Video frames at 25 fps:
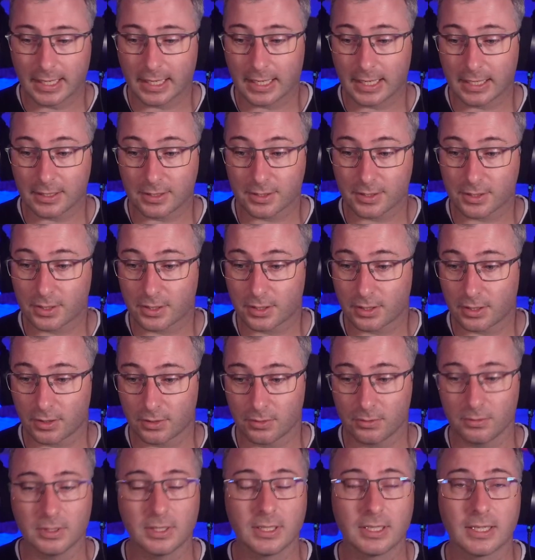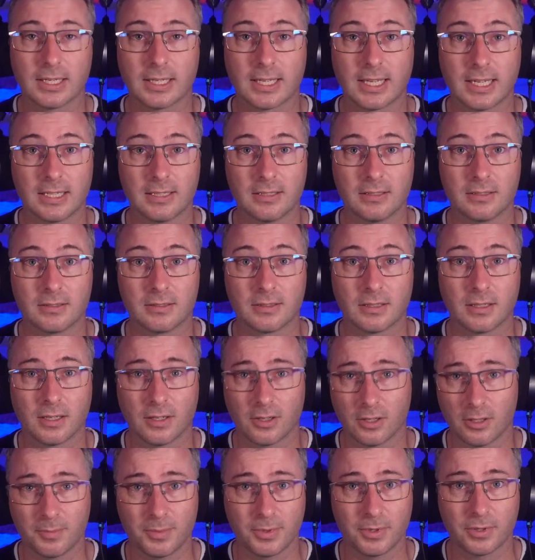So, again, I
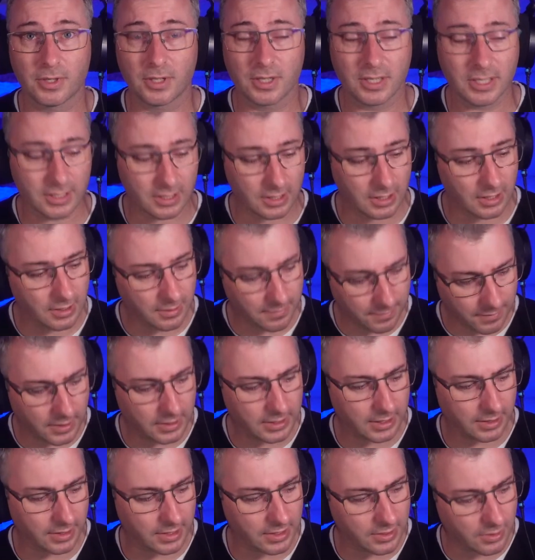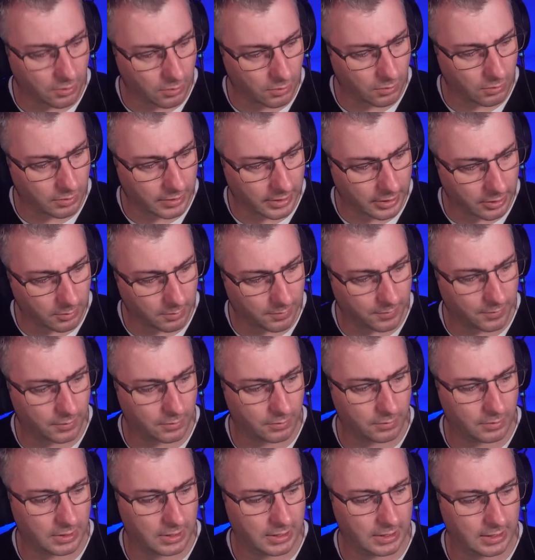hope you guys are finding these all
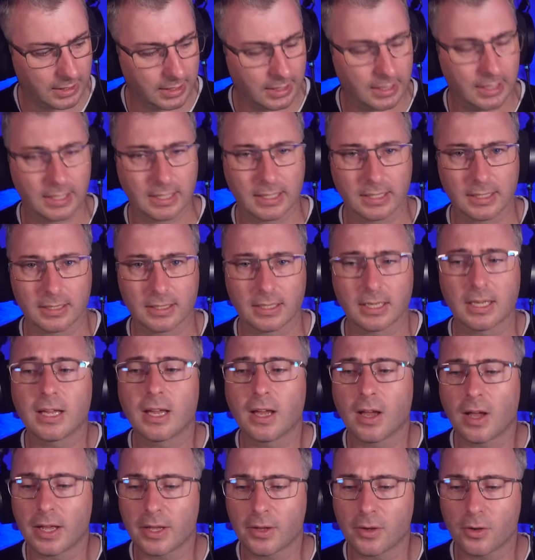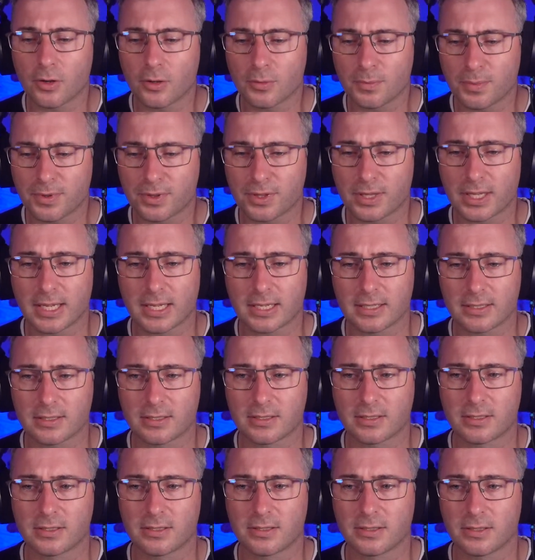helpful. I hope that
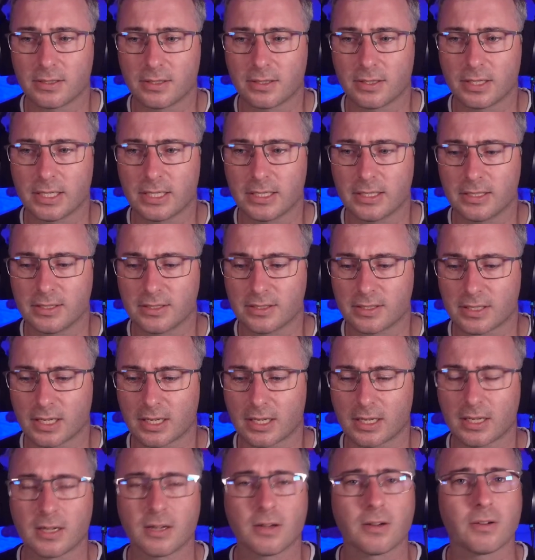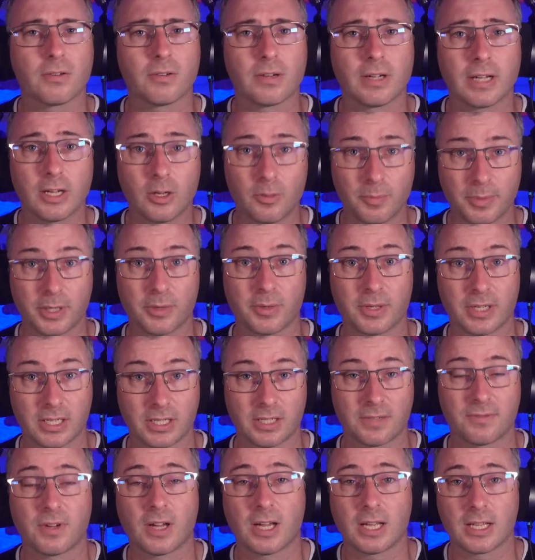these are helping you
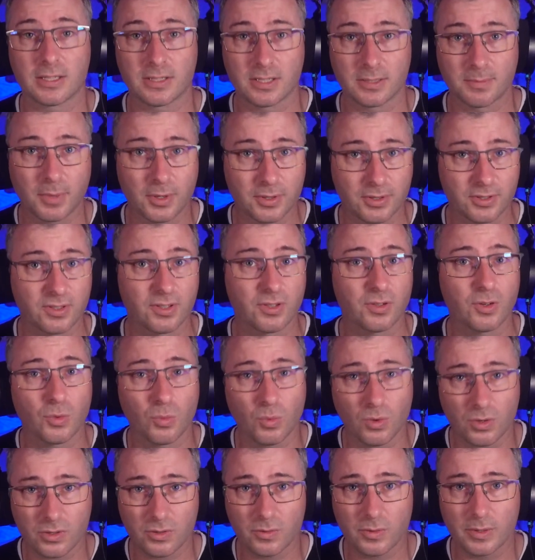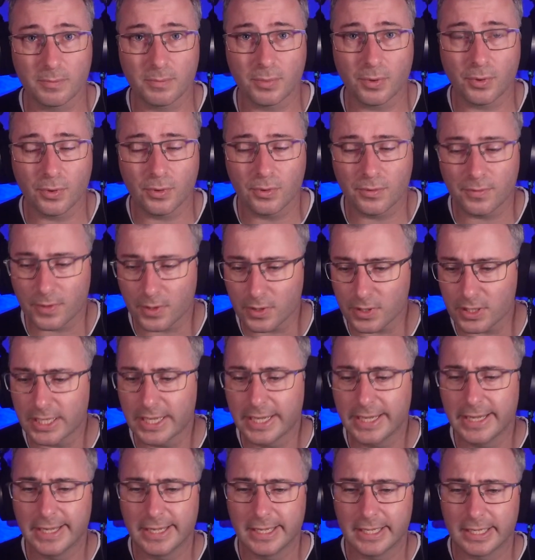identify spots that you want to improve on.
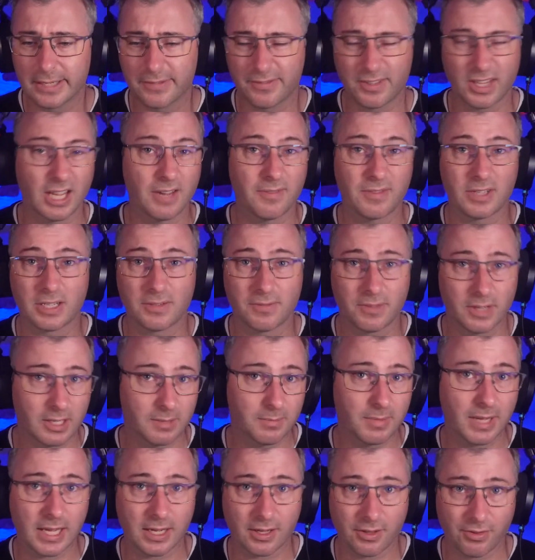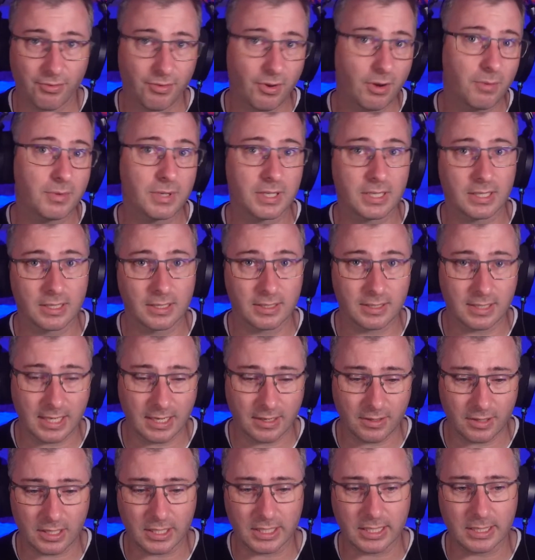If you have any feedback, throw it
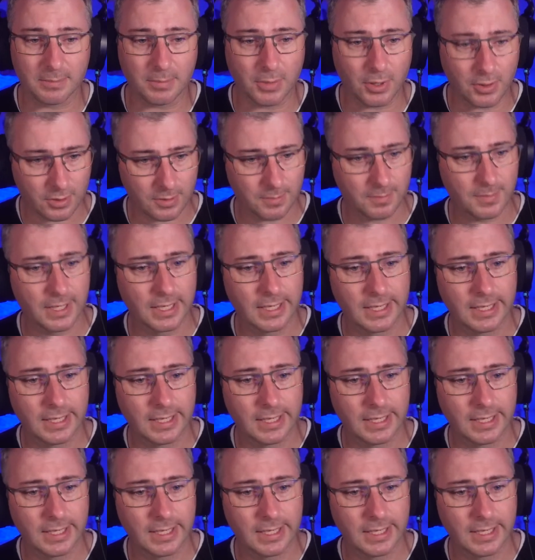down the bottom.